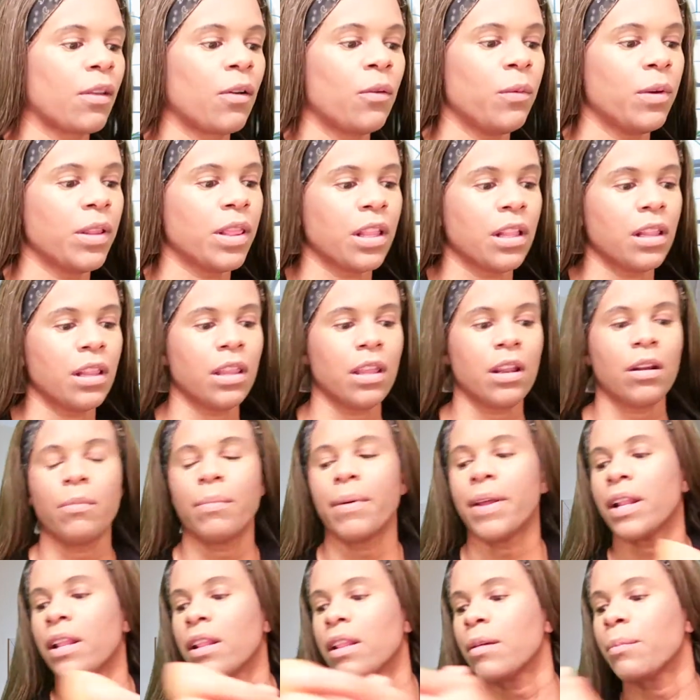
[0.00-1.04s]
With a little
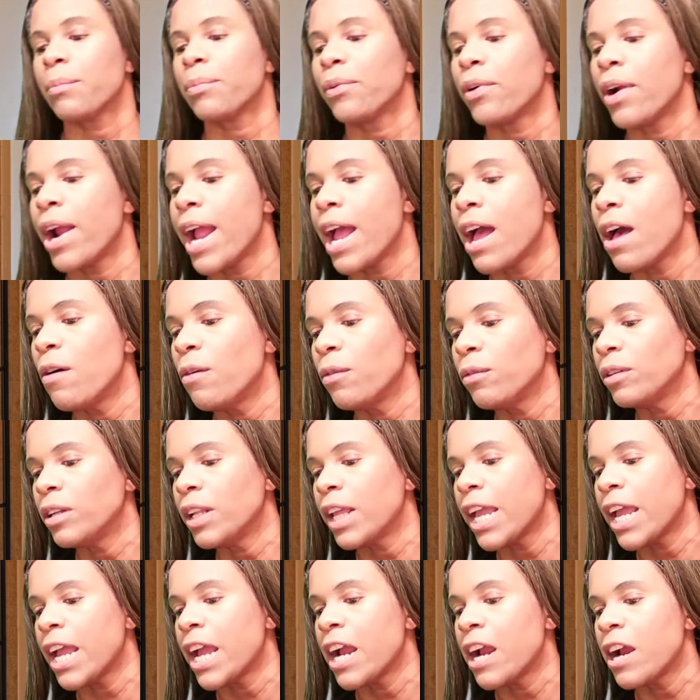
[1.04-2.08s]
bit of the brown
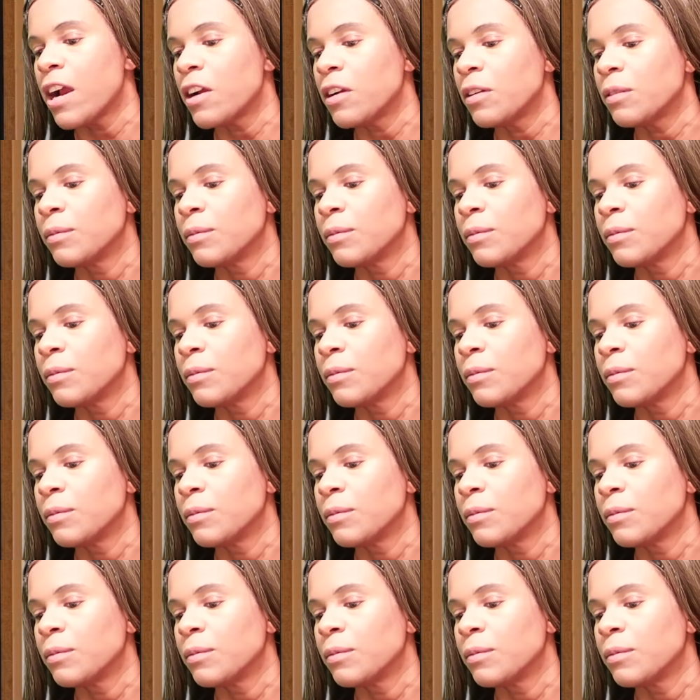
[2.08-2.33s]
there.